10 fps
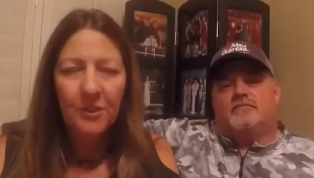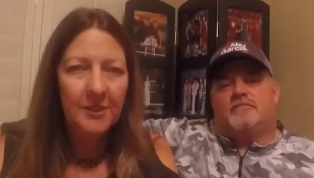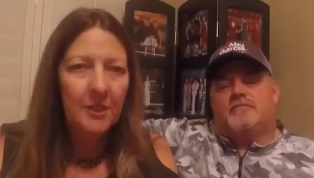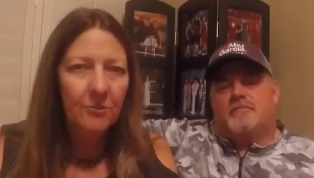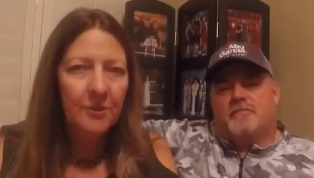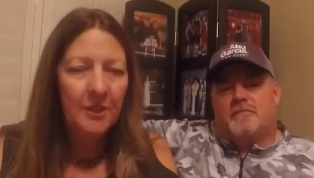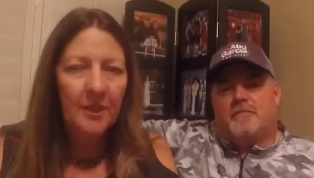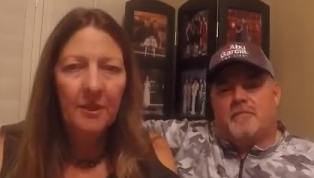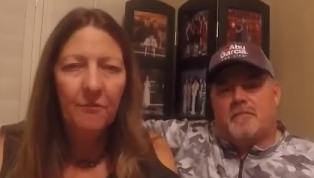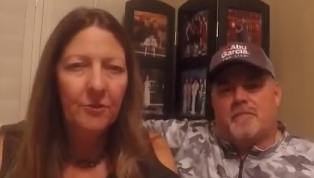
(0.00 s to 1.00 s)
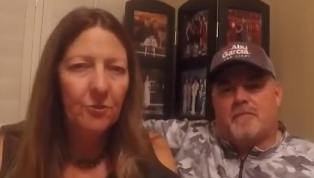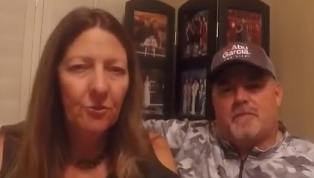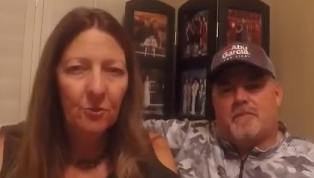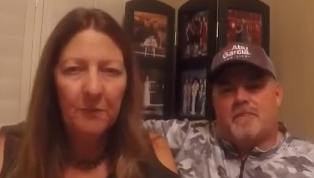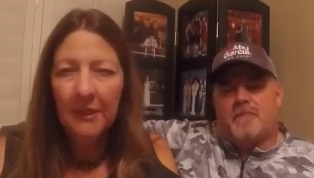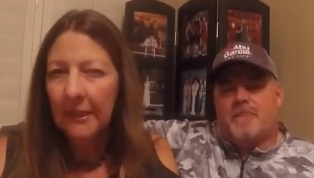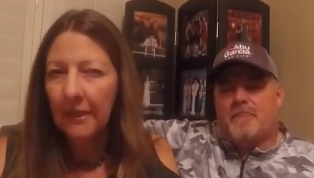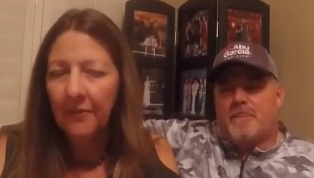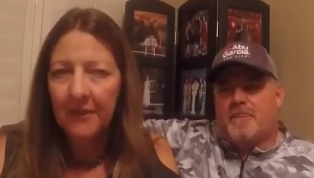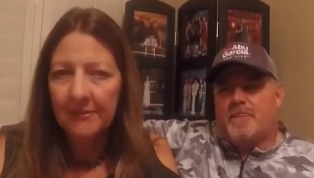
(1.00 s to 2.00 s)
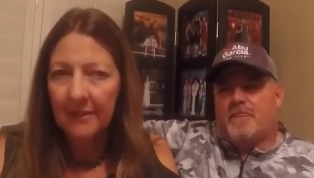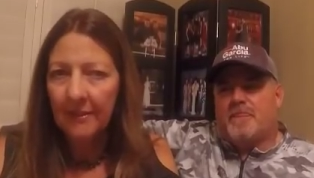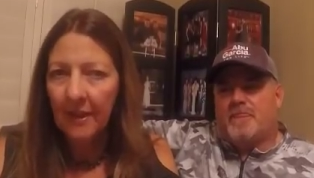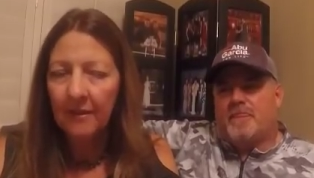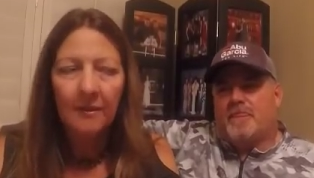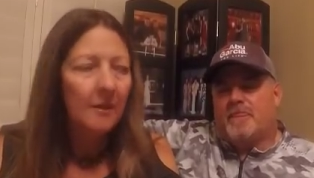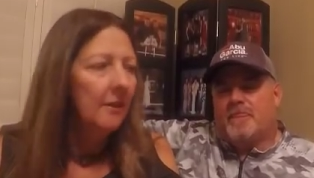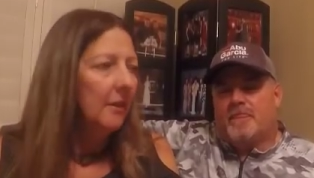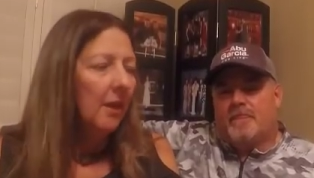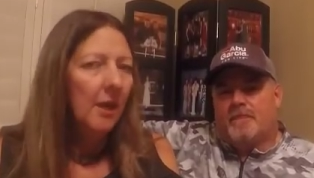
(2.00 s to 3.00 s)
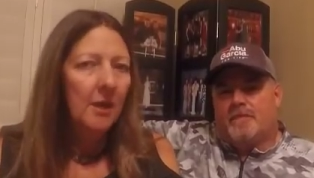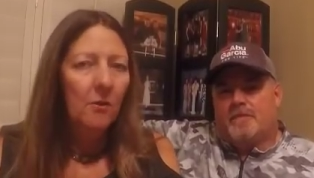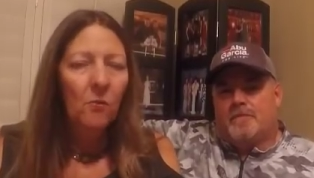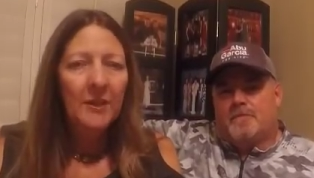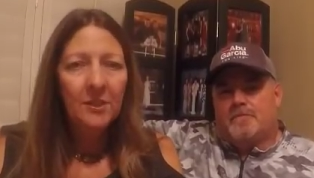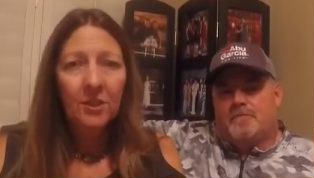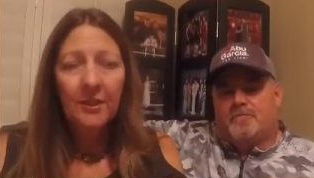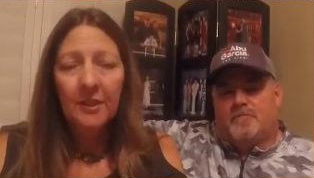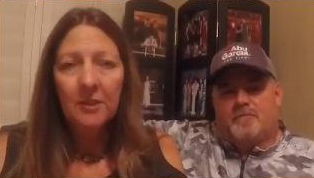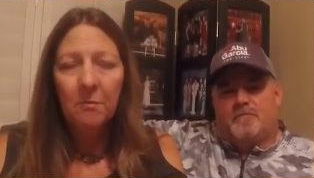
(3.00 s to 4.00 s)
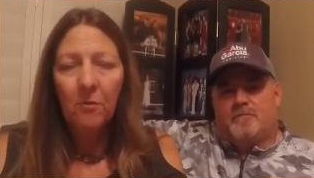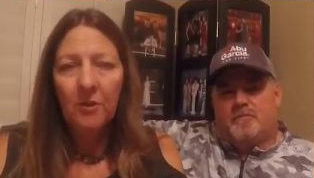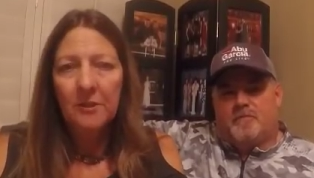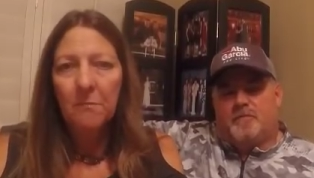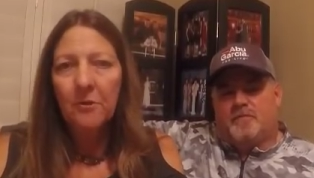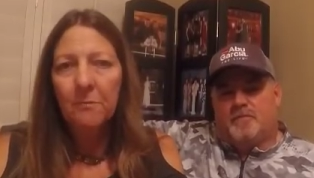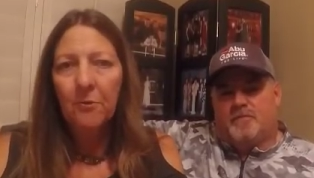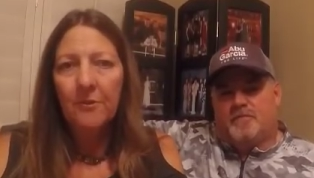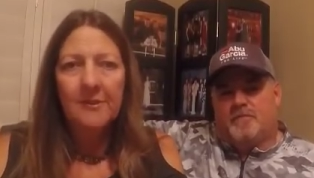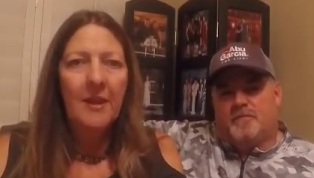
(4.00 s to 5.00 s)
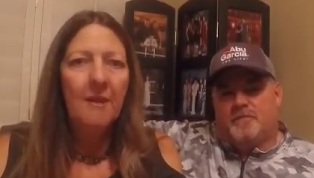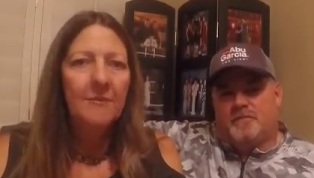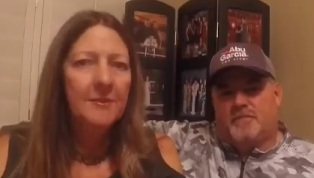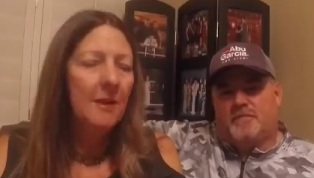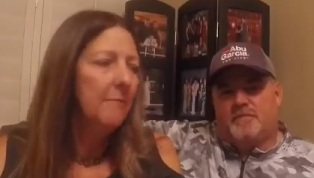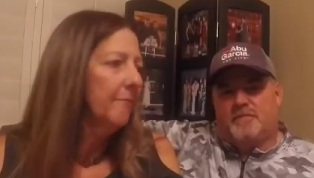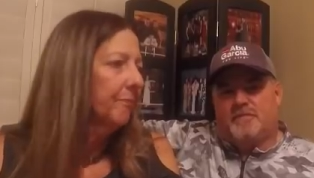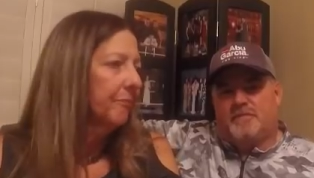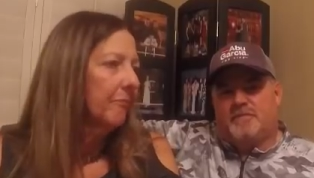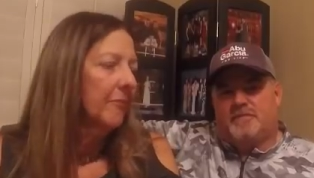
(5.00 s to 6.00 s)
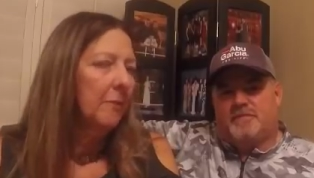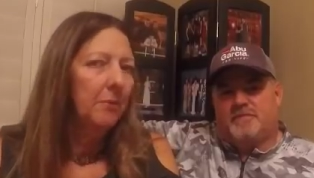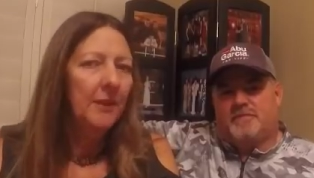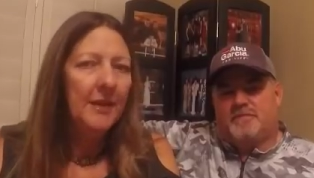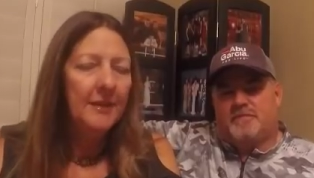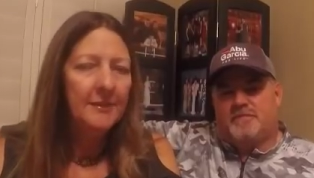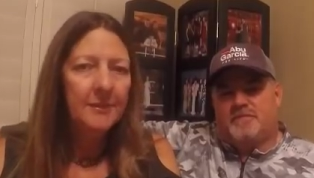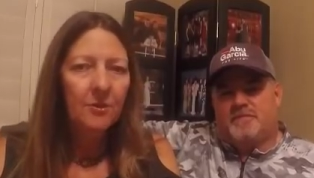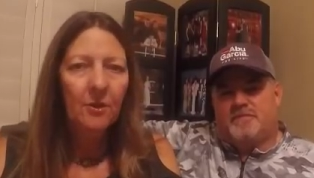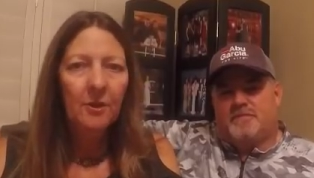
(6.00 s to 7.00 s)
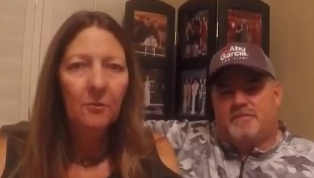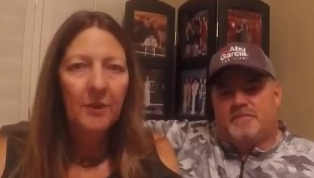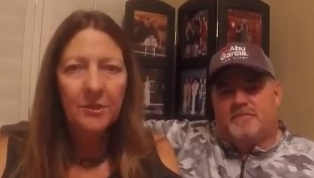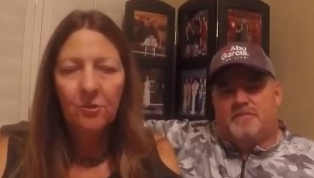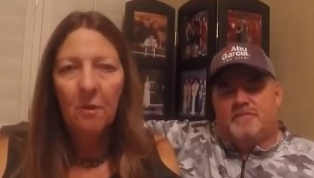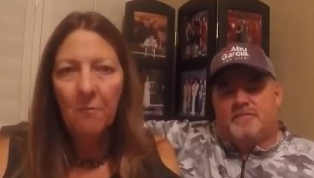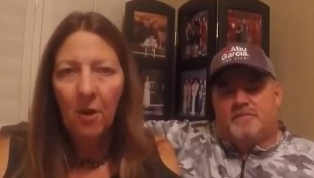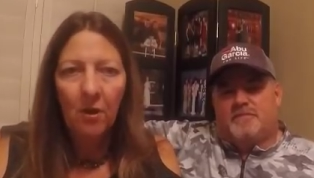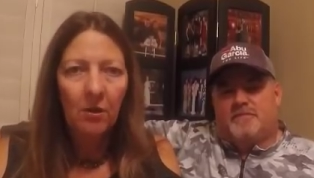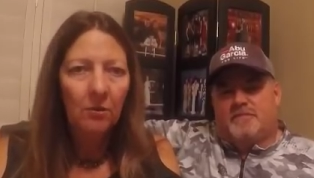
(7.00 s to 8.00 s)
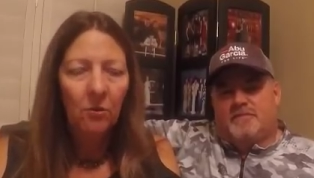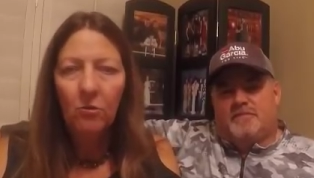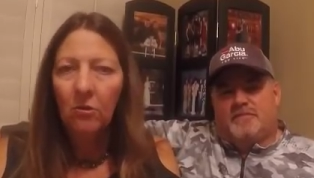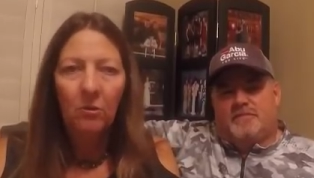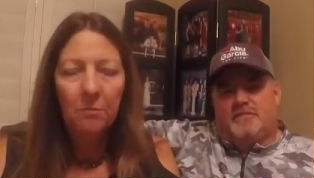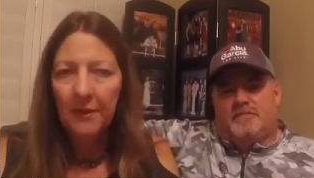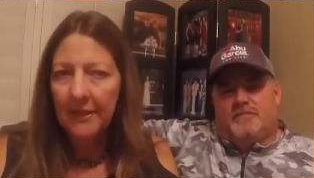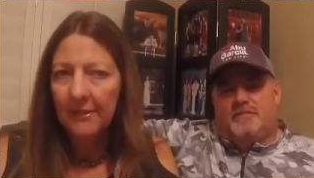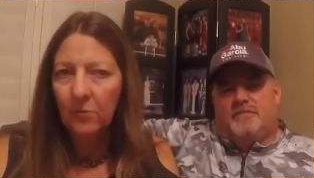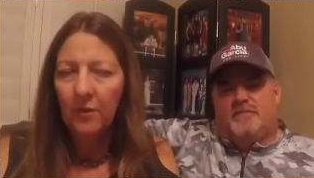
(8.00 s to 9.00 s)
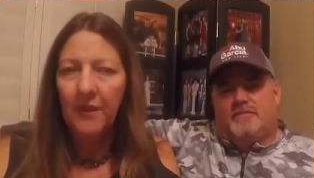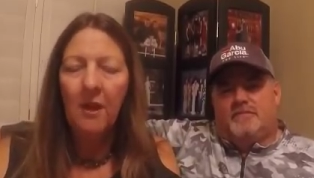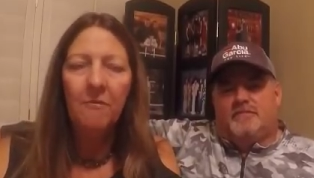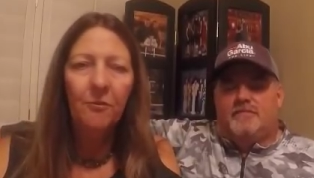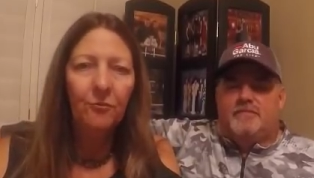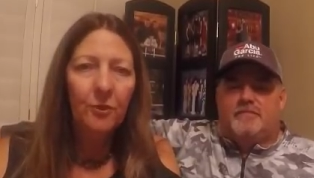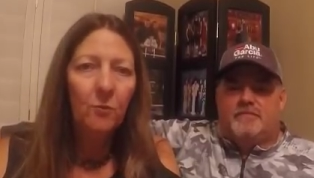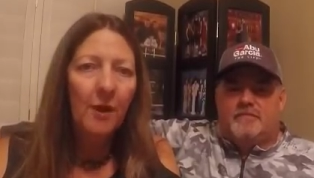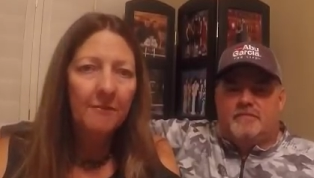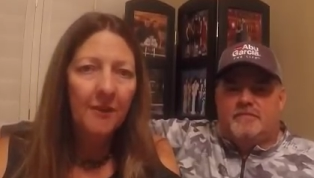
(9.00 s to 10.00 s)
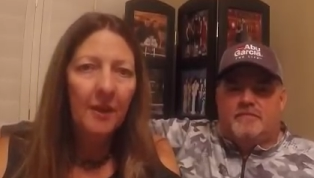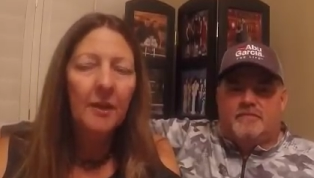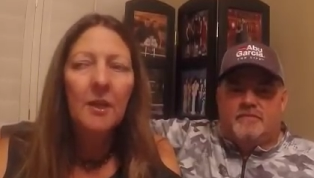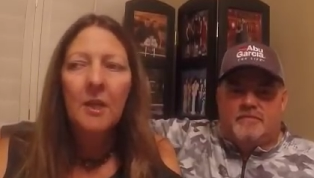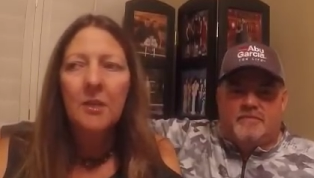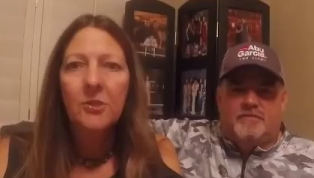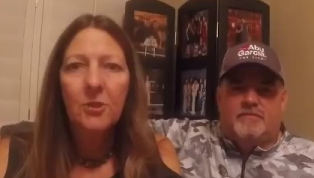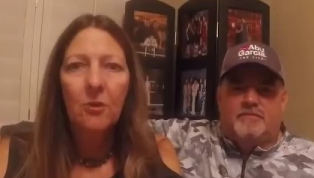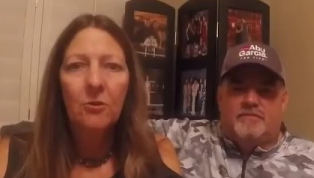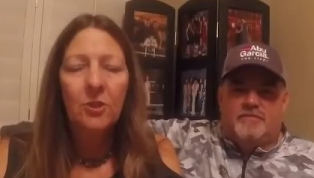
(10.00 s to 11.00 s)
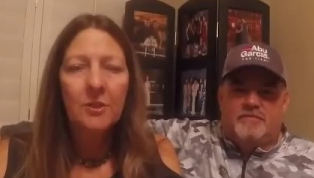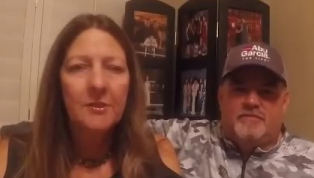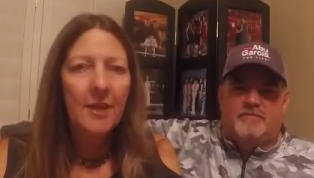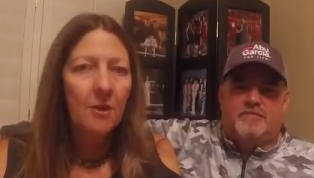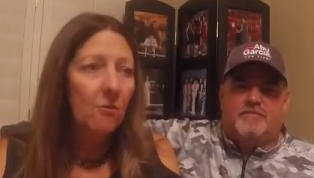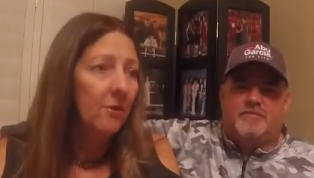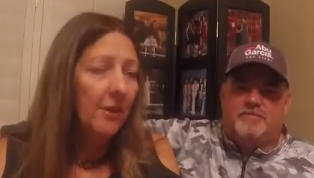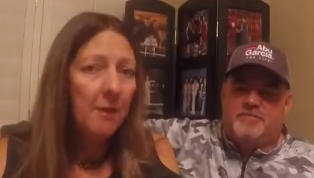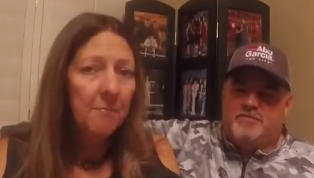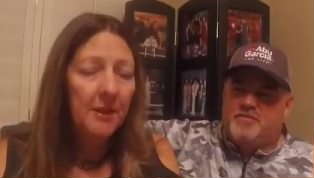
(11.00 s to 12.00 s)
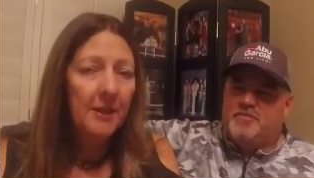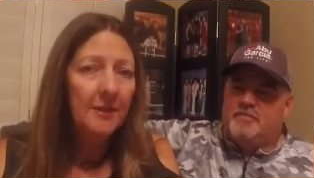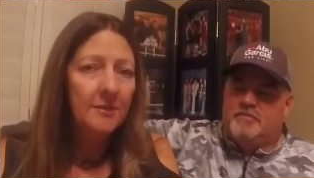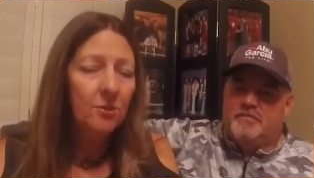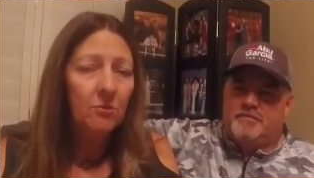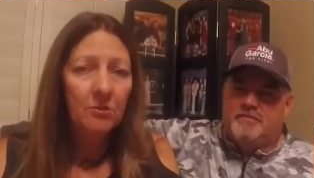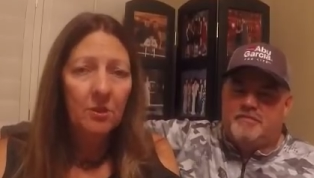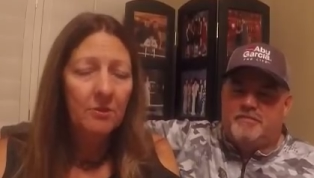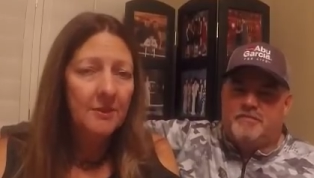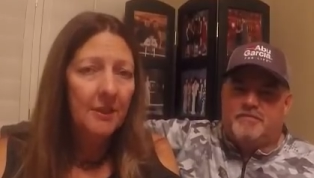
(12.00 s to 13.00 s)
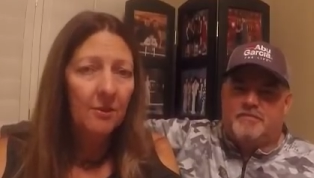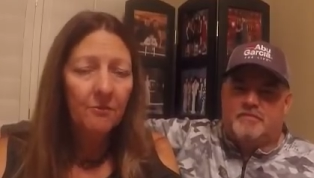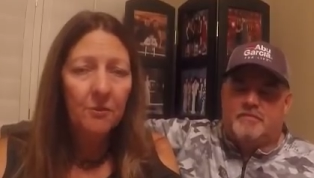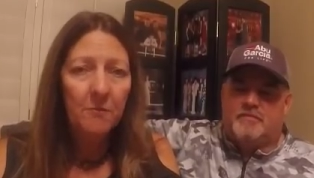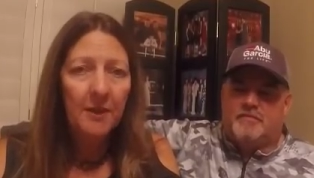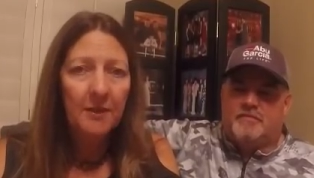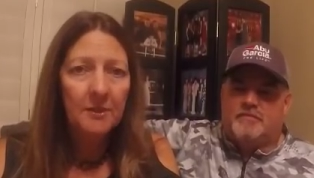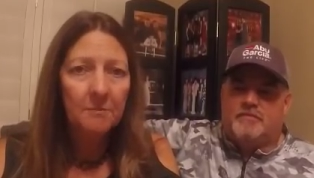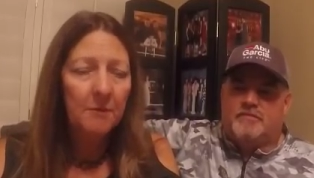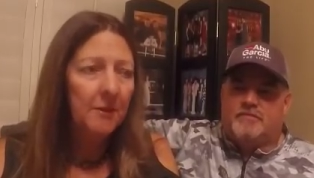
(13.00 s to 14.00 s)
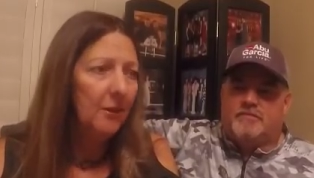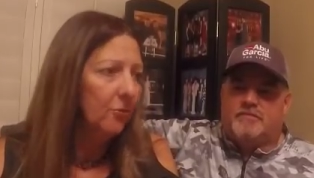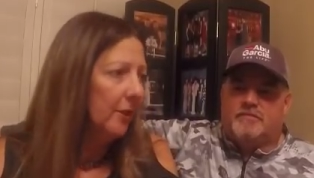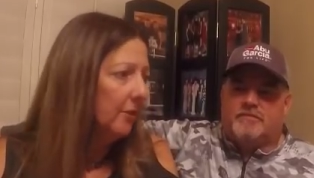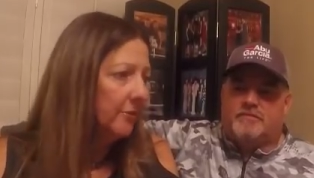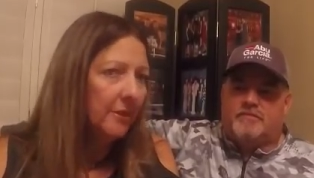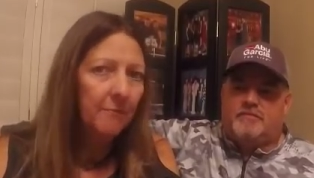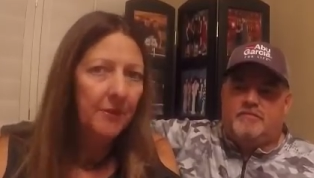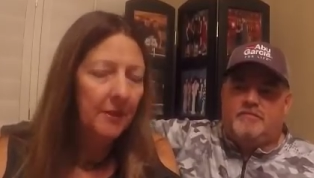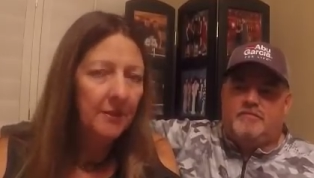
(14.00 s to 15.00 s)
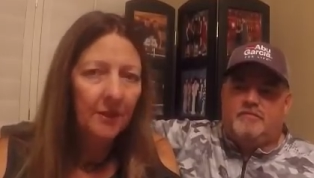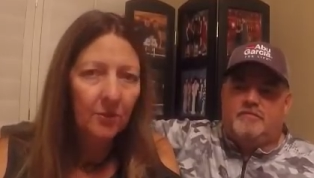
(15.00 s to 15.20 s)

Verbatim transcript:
Speaker 1: you're just interested in it for social media and things like that, uh, wait till you get into ports. Most ports have some place, either a little restaurant bar or a local place where they offer free Wi-Fi. So just head over to that place. You you know stay there a few minutes, maybe get a drink or something to